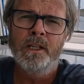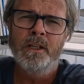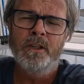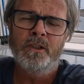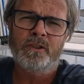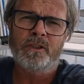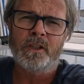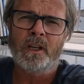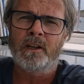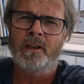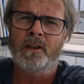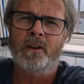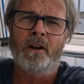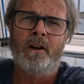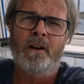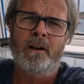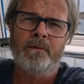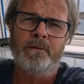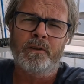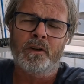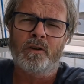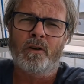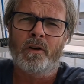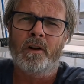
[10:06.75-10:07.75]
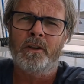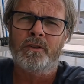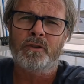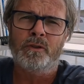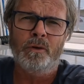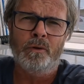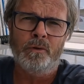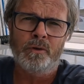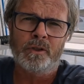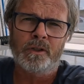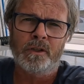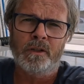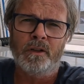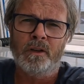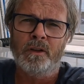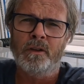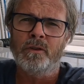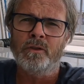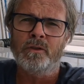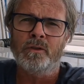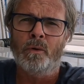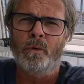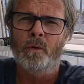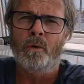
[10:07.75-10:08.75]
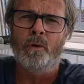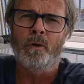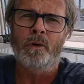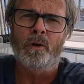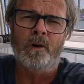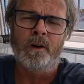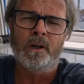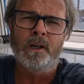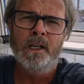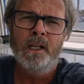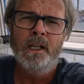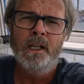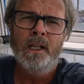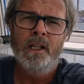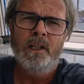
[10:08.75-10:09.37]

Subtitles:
setting off across oceans or